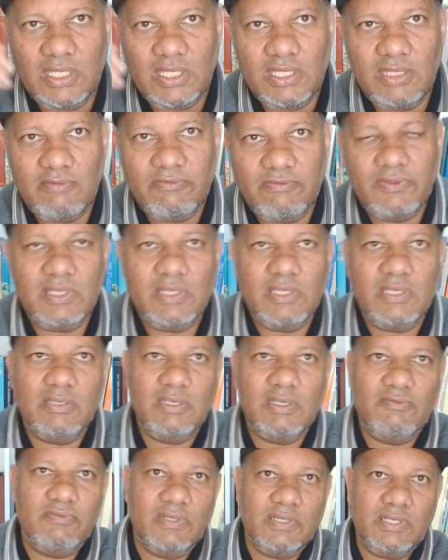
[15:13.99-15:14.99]
if the
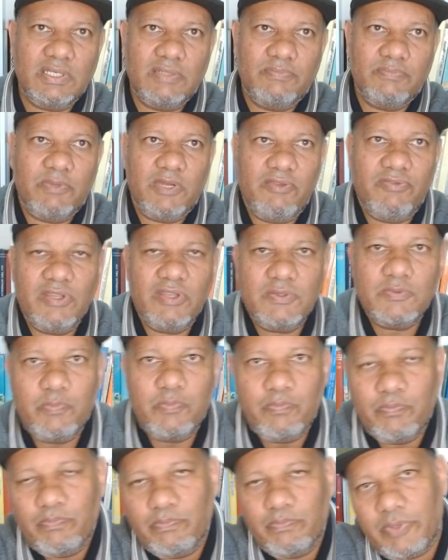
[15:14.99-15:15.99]
if the previous
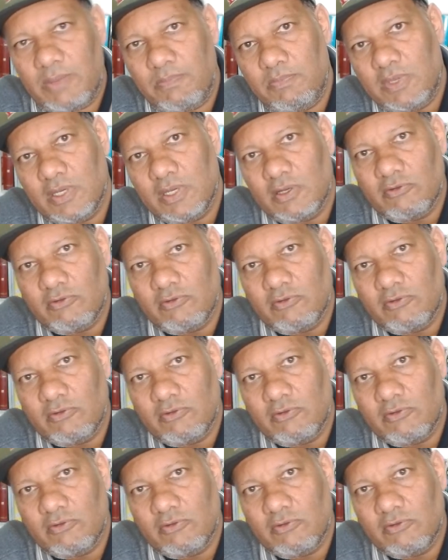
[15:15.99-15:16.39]
premier